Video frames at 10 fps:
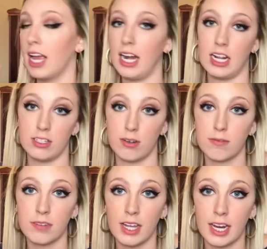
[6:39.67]
and I
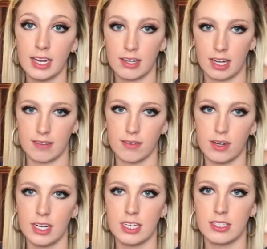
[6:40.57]
don't feel like, like I've
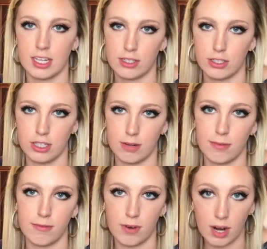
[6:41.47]
already, I took a shower
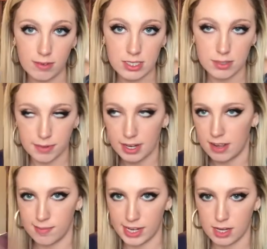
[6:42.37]
before I went somewhere and I
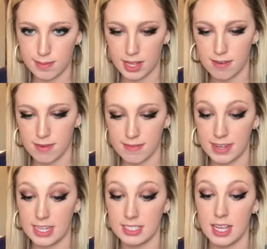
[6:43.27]
have makeup all over
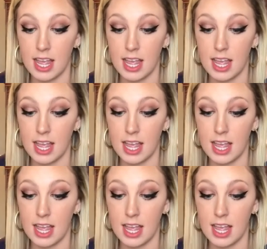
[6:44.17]
my face.